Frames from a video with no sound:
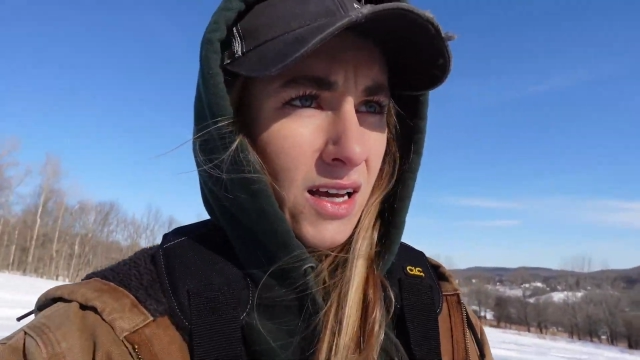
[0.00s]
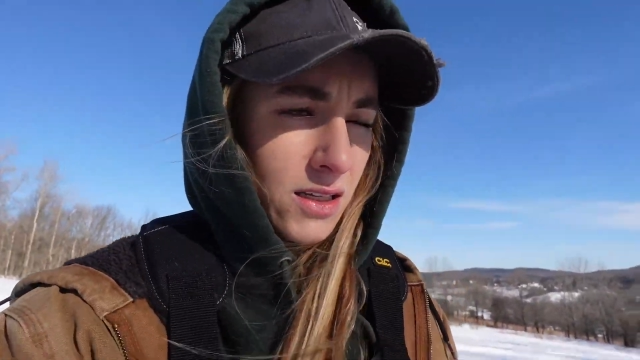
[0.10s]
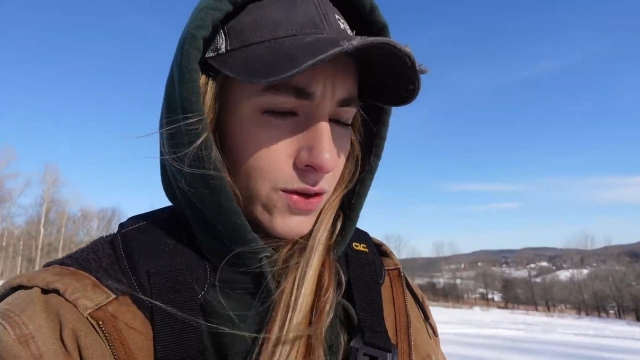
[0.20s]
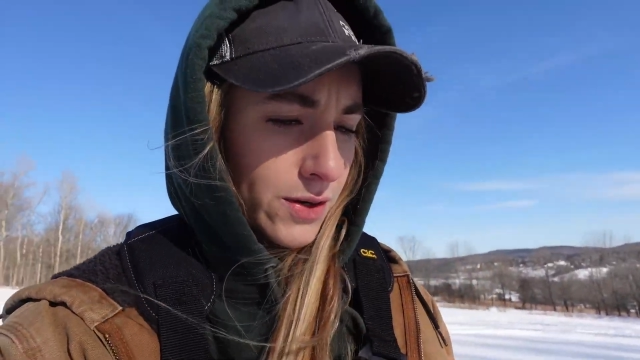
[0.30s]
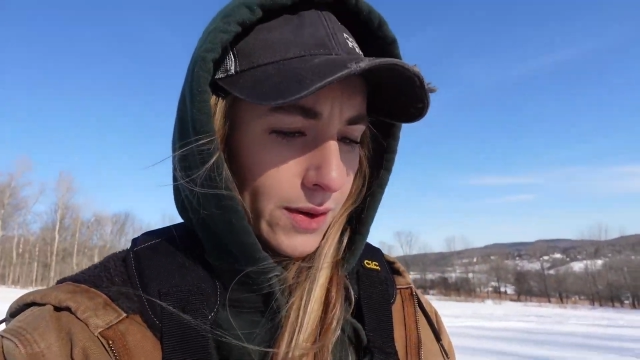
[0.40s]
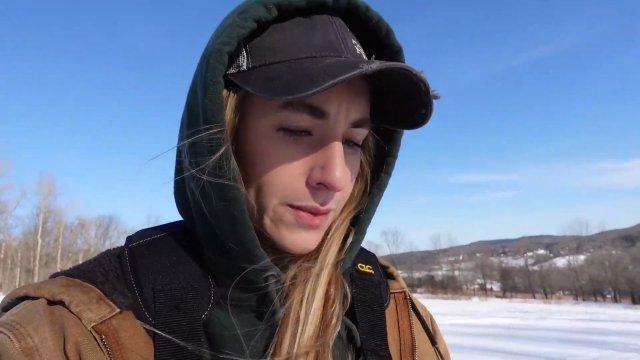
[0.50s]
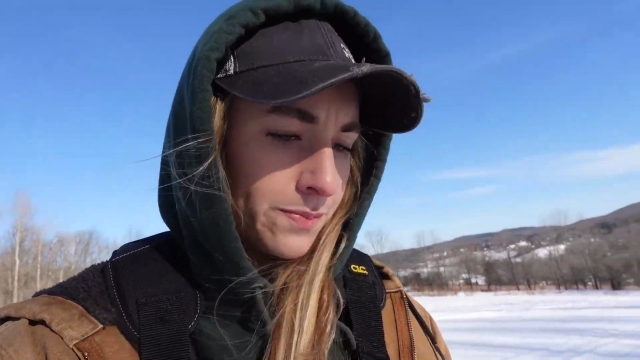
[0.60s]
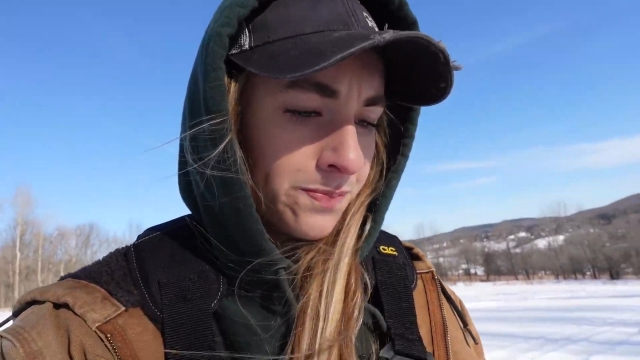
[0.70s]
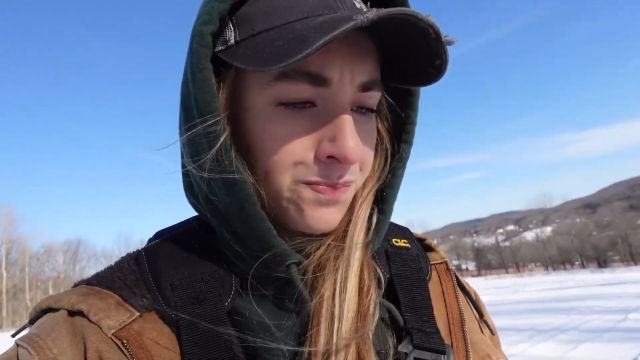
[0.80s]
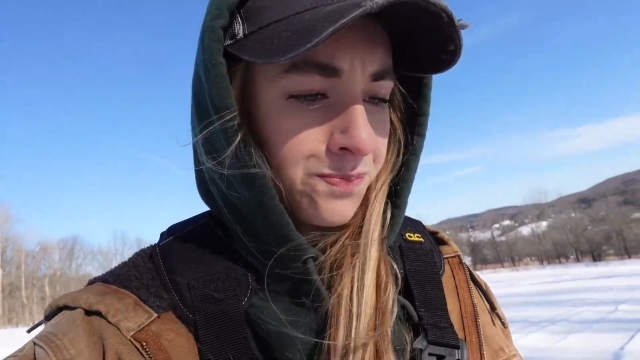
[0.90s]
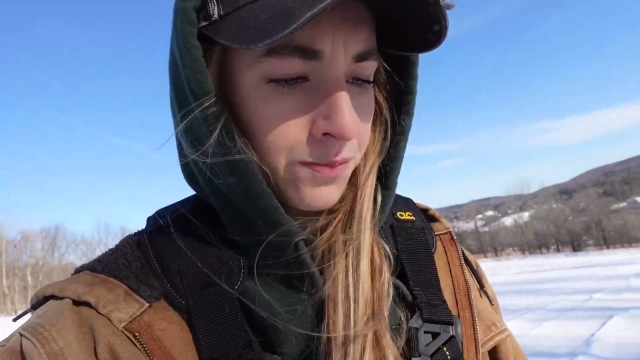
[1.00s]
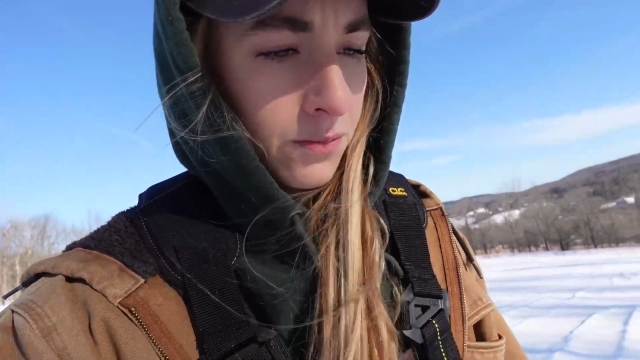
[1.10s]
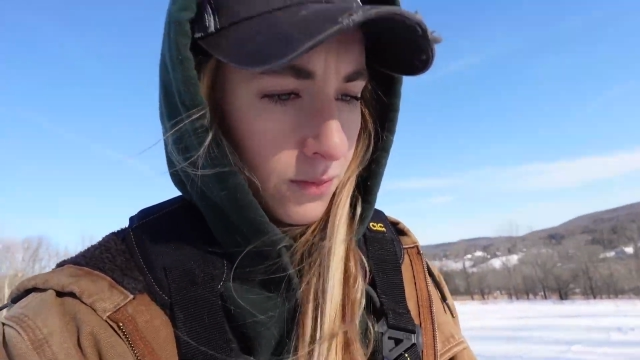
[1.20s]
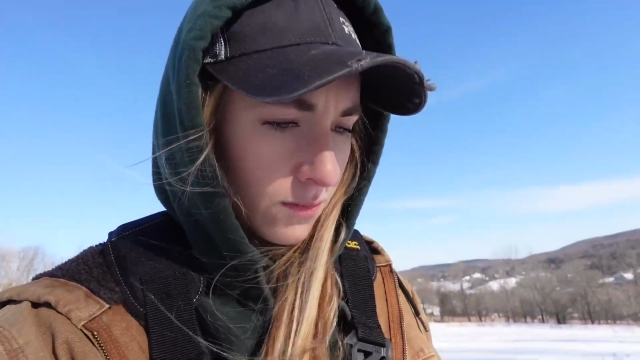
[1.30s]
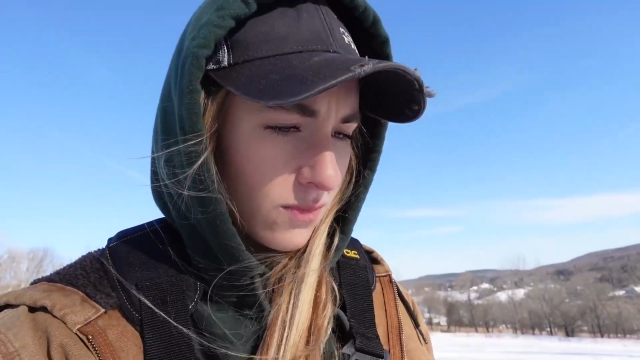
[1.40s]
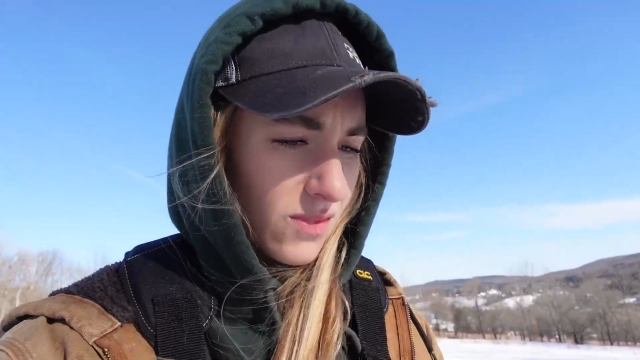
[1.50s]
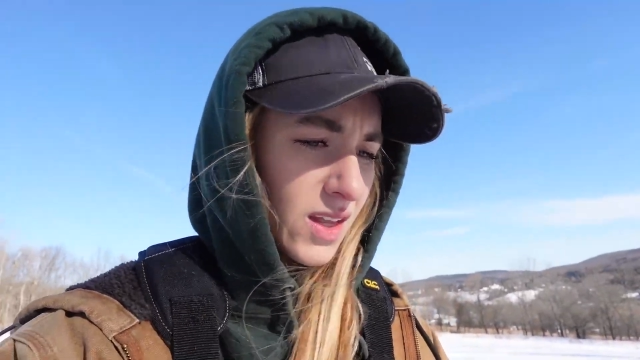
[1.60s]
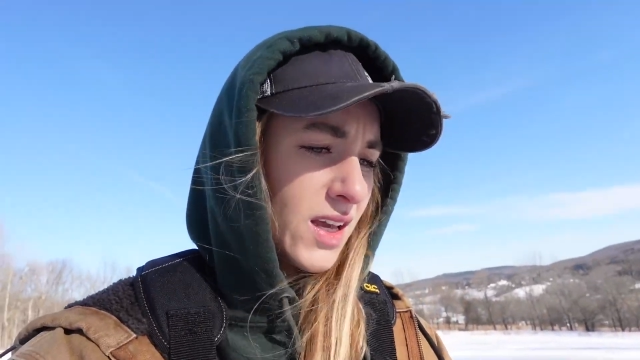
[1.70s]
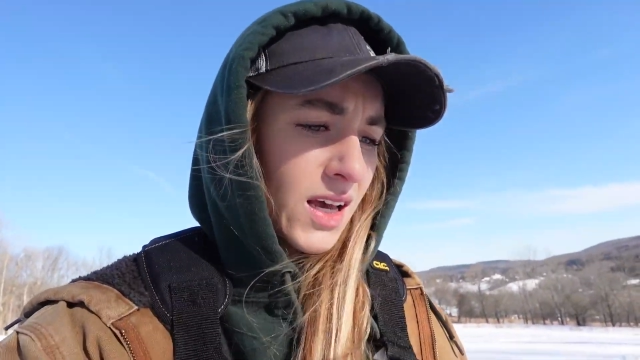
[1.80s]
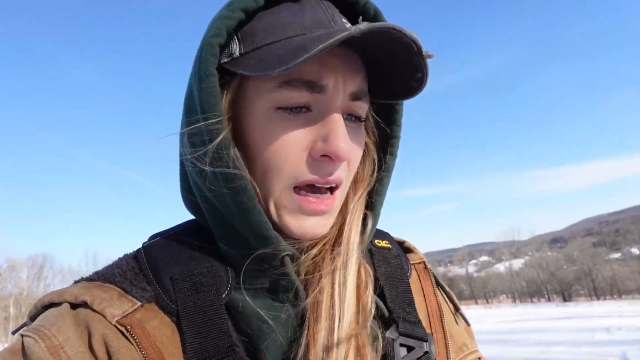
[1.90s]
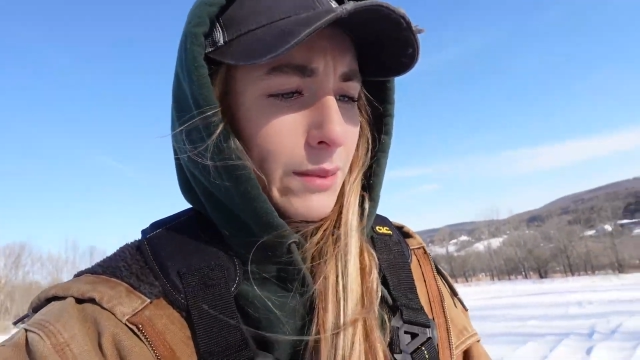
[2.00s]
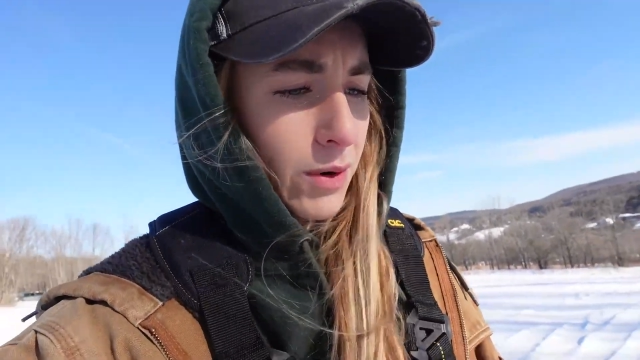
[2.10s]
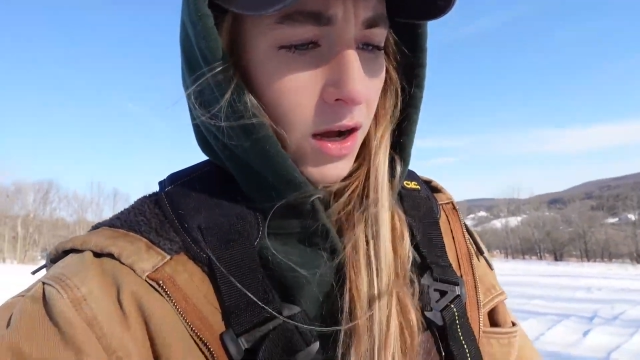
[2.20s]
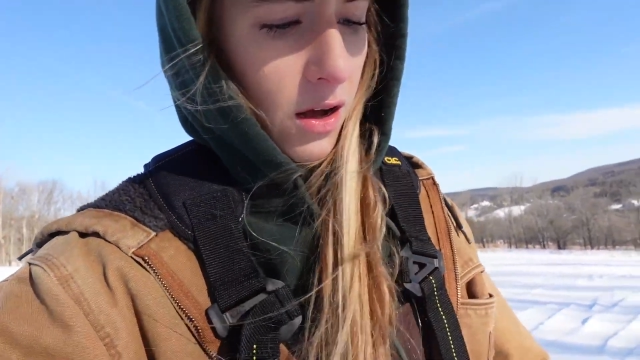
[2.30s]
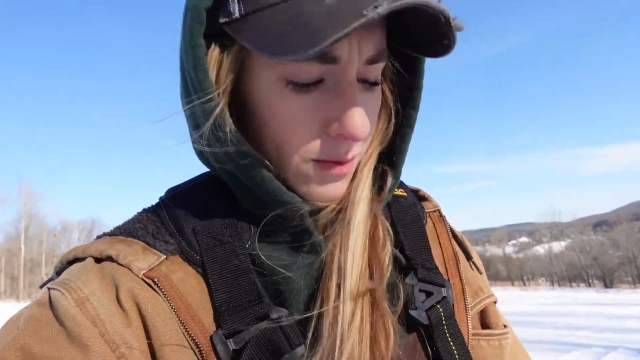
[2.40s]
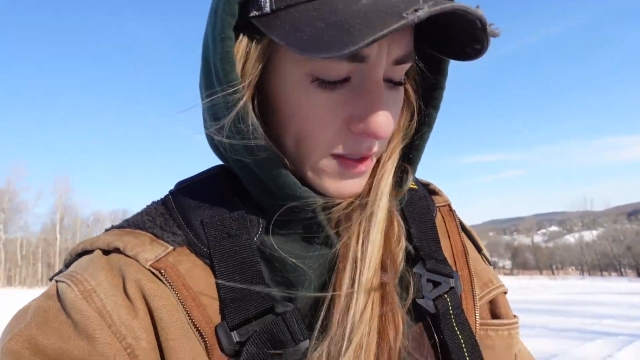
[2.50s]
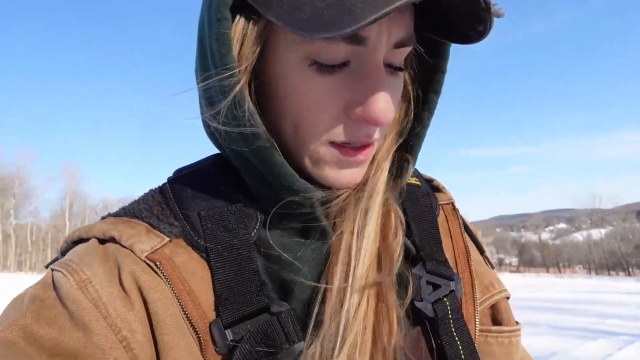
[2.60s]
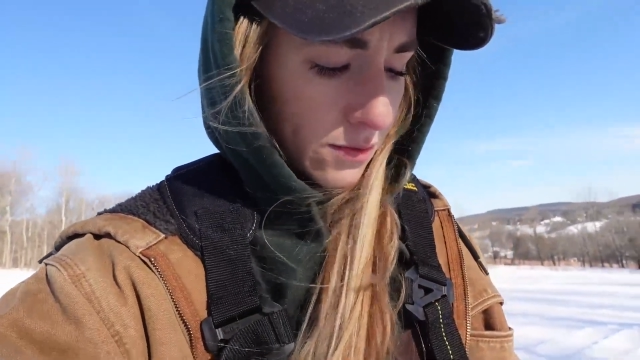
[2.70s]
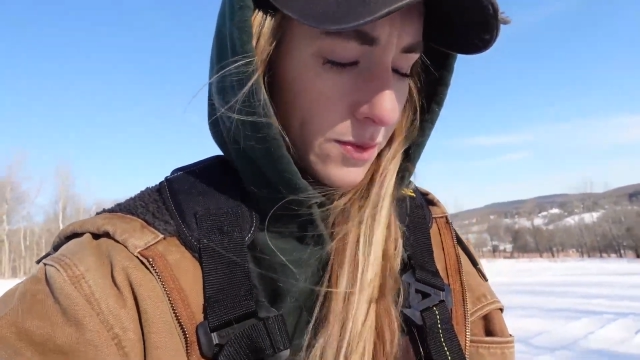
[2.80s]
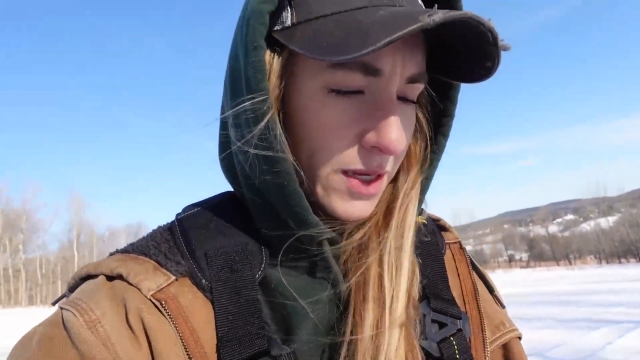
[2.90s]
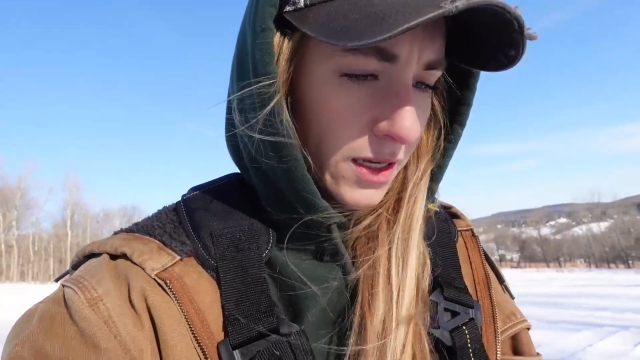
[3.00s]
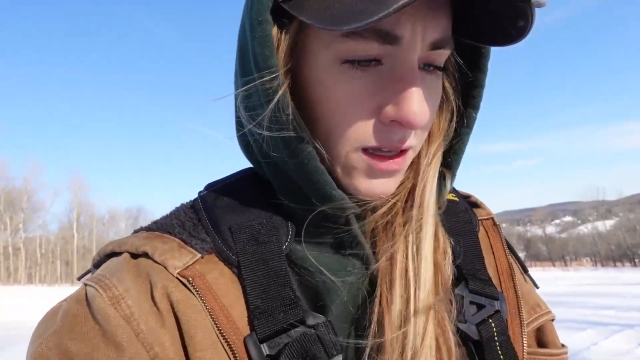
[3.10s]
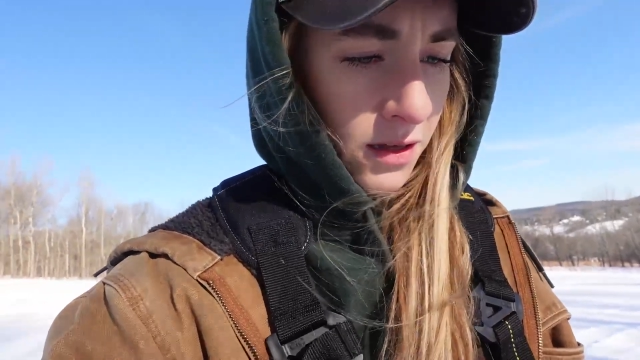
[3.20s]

So anyway, I brought all my stuff with me